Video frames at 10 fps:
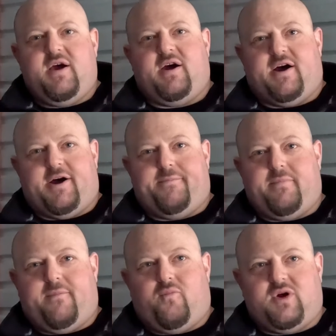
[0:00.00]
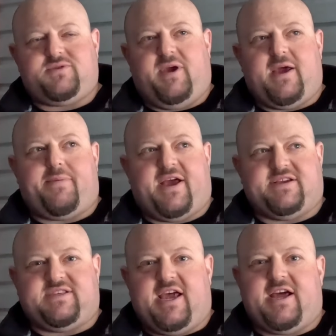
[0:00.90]
Once we get
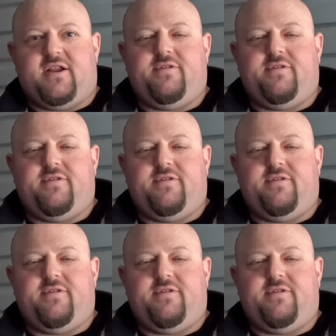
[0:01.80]
past that,